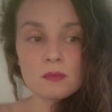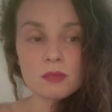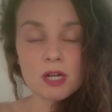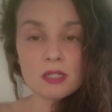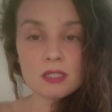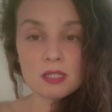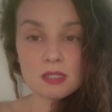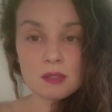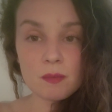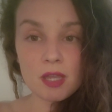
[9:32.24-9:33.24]

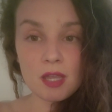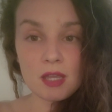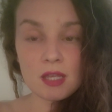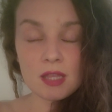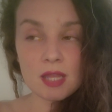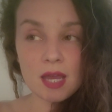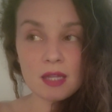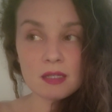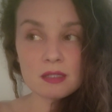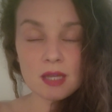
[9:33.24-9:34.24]
participate in
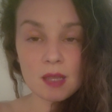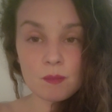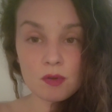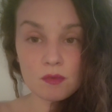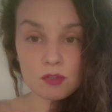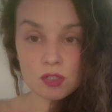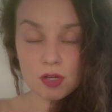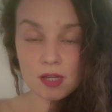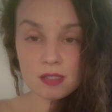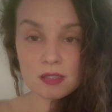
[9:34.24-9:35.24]
that type of
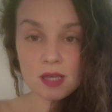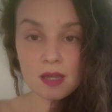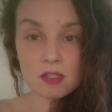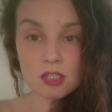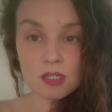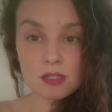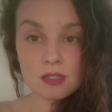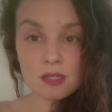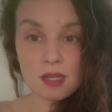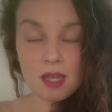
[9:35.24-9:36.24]
transaction.